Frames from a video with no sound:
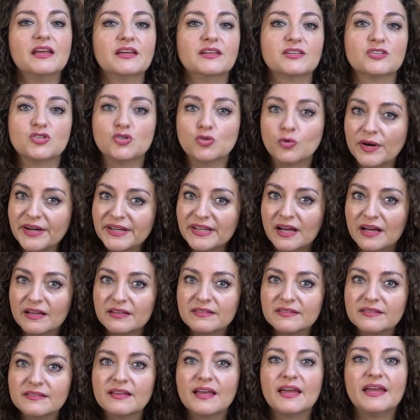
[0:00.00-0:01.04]
Join
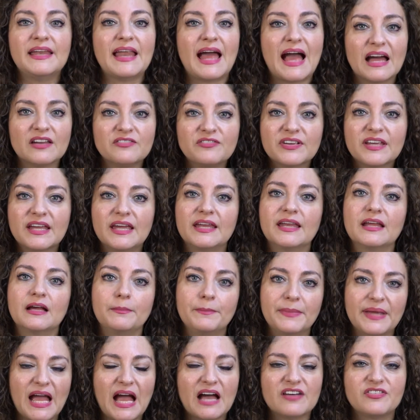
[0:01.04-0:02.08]
us in advocating on
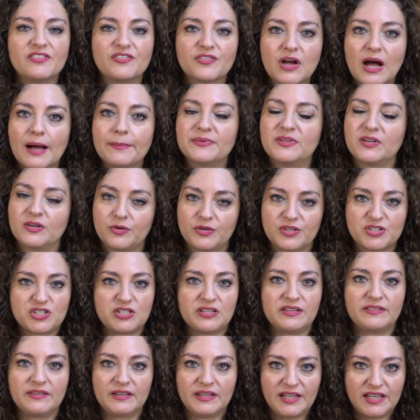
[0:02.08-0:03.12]
behalf of Coptic
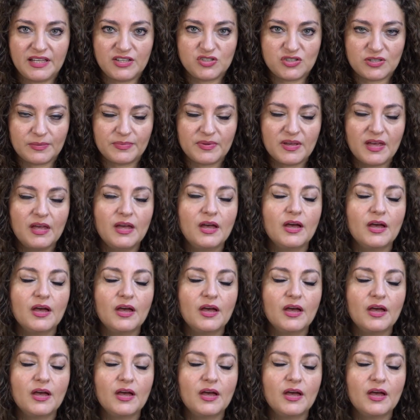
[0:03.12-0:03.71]
Christians in Egypt.